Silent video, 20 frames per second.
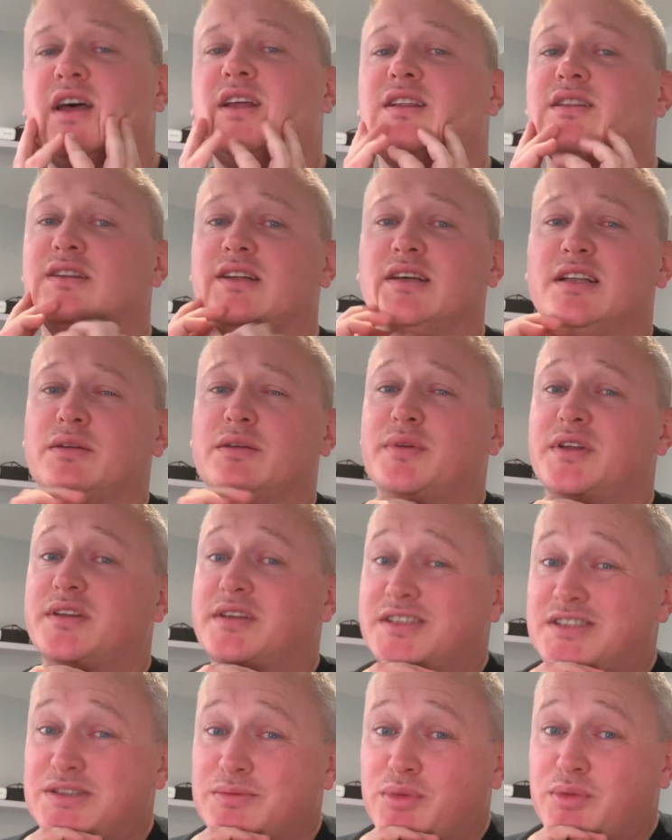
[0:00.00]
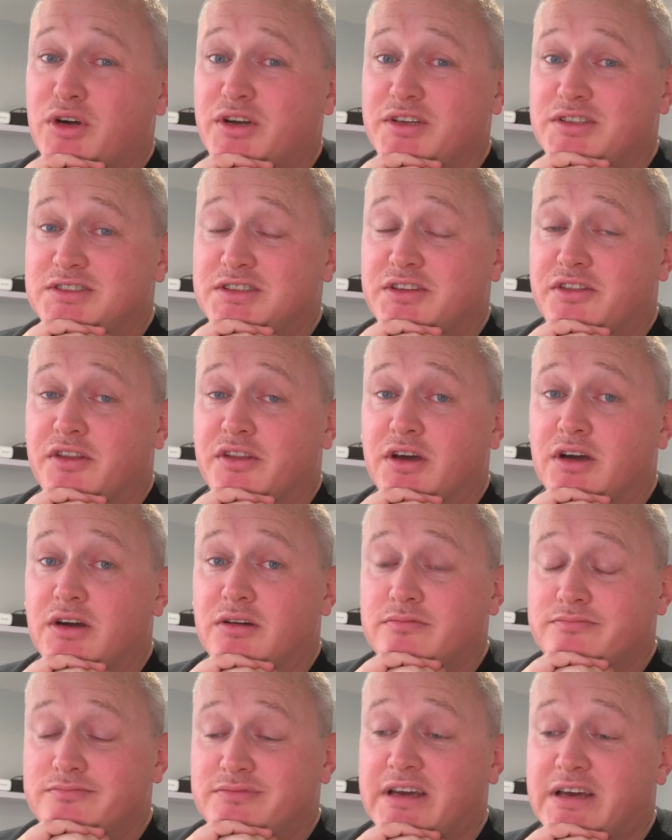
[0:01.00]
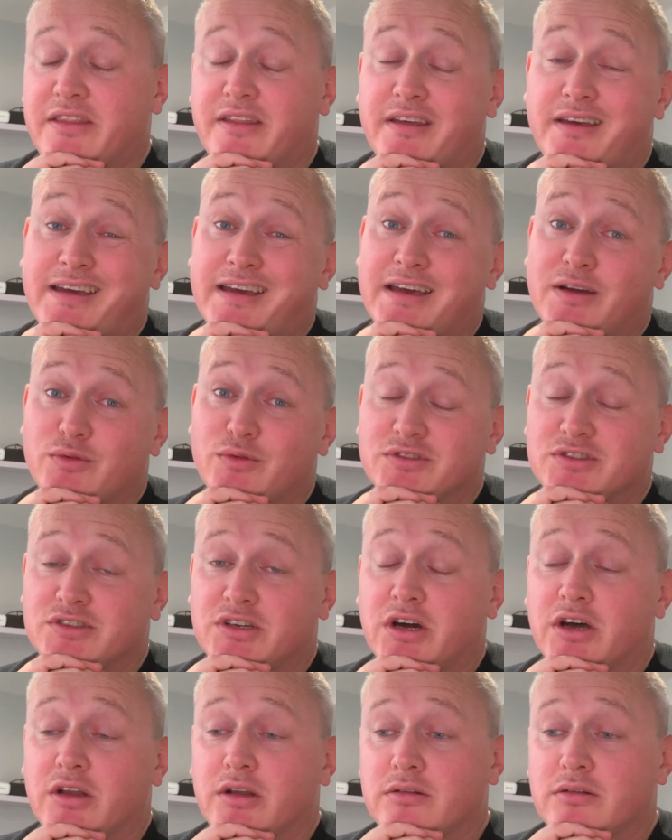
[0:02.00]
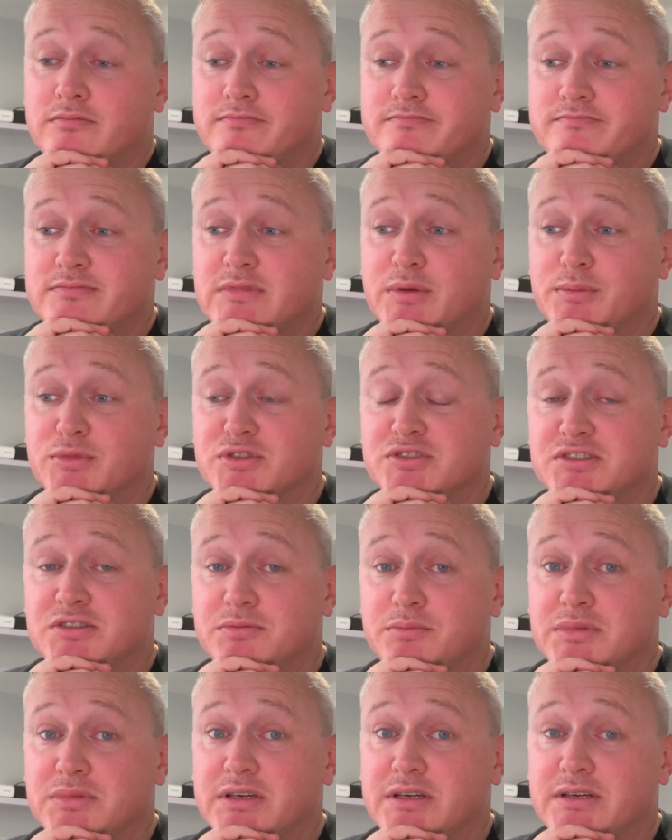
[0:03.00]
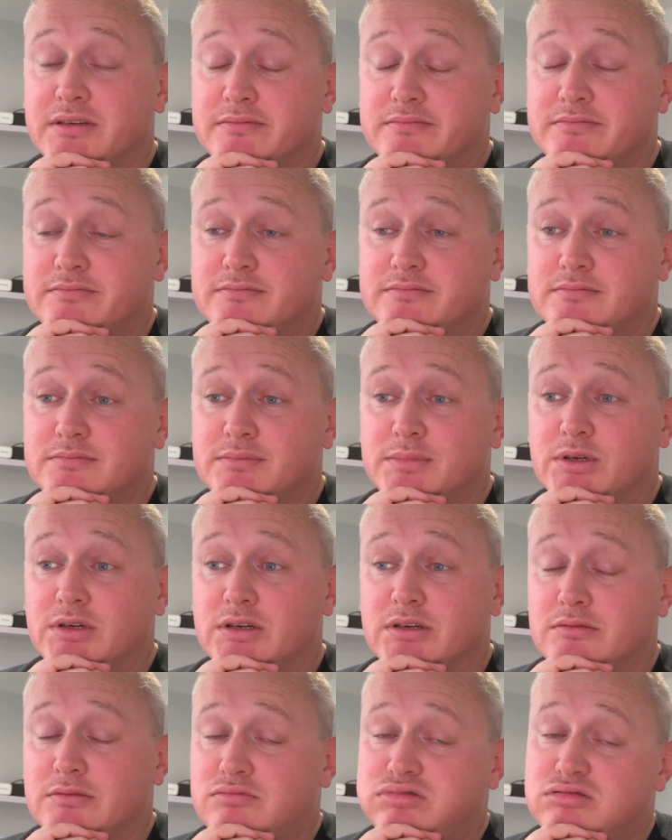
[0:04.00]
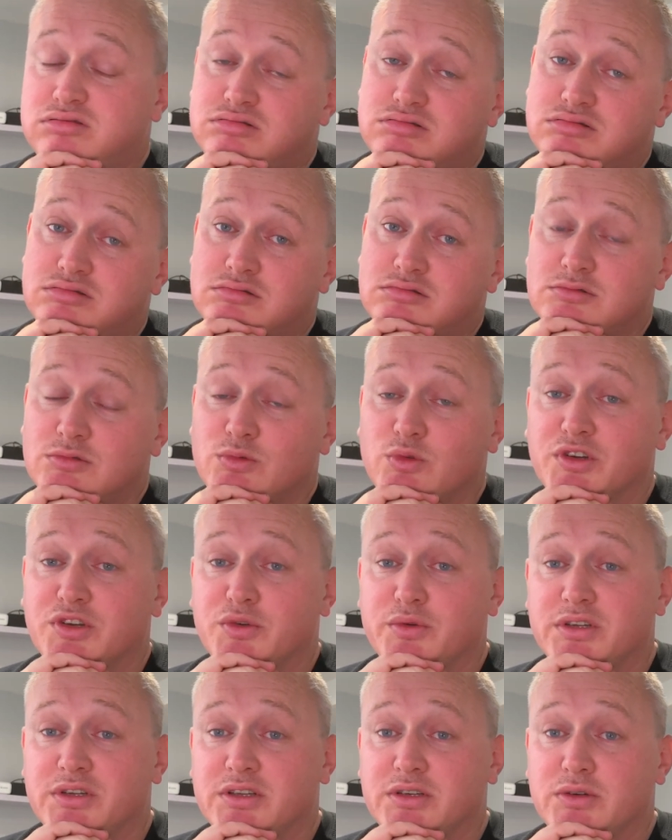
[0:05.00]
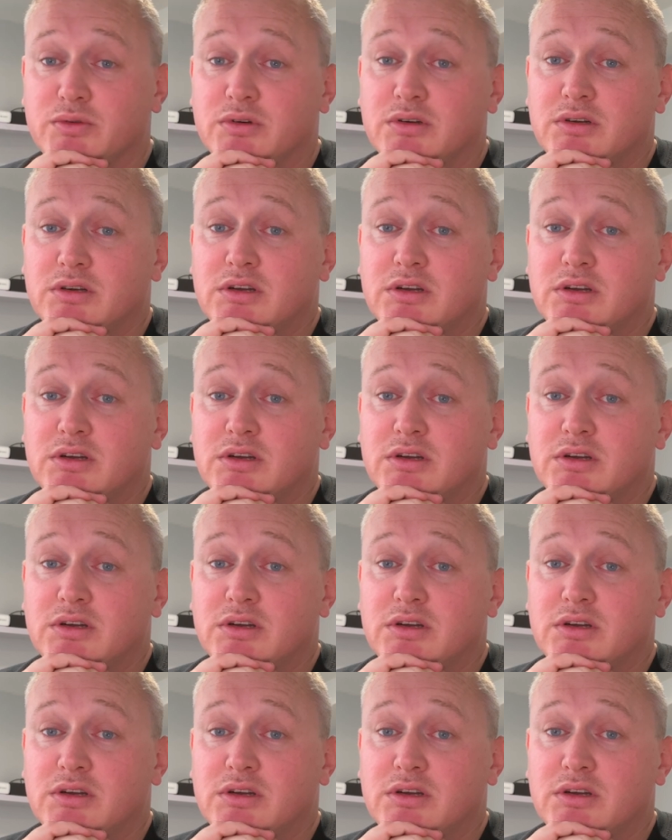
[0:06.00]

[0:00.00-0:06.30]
A little bit disappointed, though, that the hair was gone, I must admit. But what do we do?